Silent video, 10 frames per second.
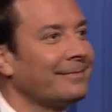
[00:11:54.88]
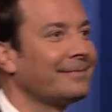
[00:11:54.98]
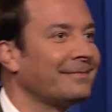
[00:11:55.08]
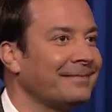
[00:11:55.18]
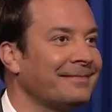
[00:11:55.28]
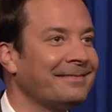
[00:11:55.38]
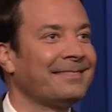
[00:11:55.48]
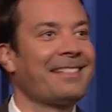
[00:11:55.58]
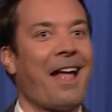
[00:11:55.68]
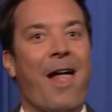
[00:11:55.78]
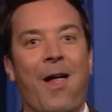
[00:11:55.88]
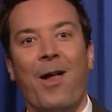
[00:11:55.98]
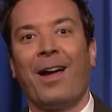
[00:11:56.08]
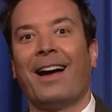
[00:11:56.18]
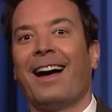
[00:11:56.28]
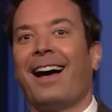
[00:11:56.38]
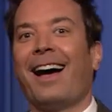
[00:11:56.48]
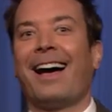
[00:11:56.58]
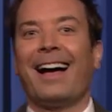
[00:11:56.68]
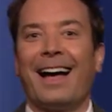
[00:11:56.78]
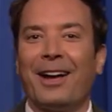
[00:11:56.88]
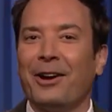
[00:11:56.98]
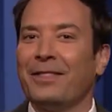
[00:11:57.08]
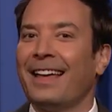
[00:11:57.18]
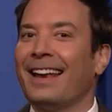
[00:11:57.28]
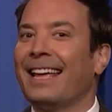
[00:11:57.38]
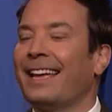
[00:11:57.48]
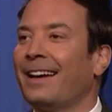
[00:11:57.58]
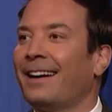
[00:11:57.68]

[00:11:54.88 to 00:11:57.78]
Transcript: Wow. Uh, I heard that a.